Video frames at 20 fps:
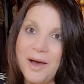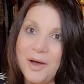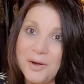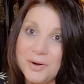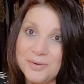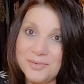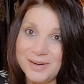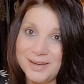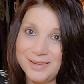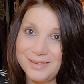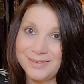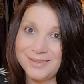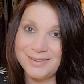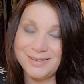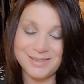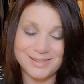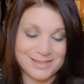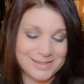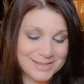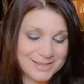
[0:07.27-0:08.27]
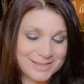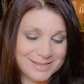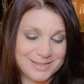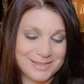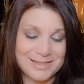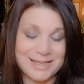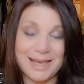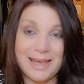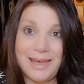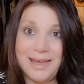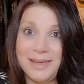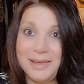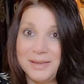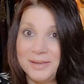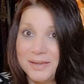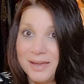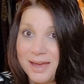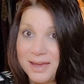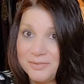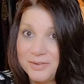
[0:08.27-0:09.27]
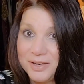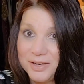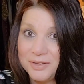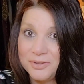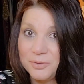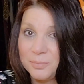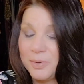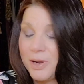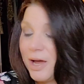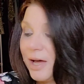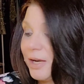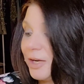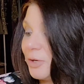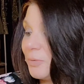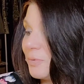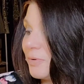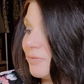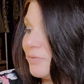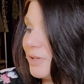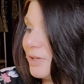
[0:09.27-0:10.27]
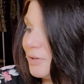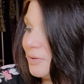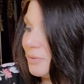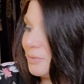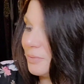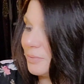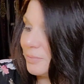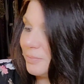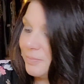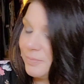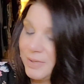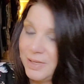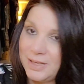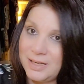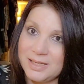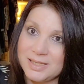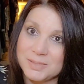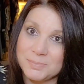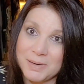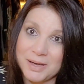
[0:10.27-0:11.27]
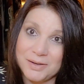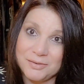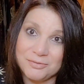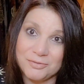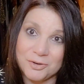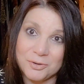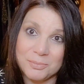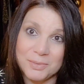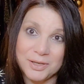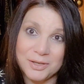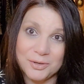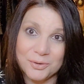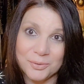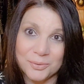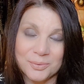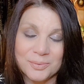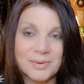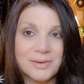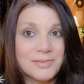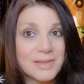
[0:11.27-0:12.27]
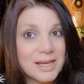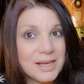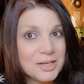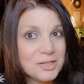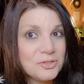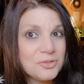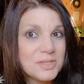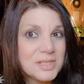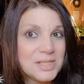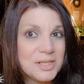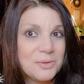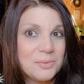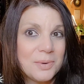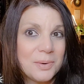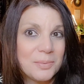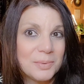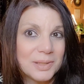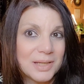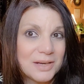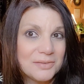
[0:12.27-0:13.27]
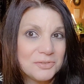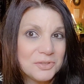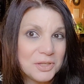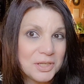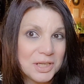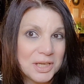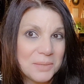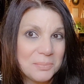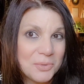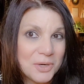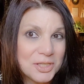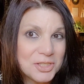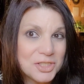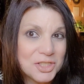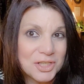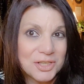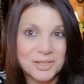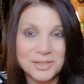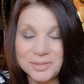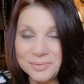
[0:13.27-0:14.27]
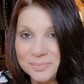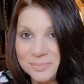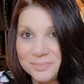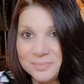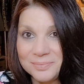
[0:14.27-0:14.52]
All right, guys, today I have another product review and it's by Firmoo. If that interests you, we would love for you to keep watching.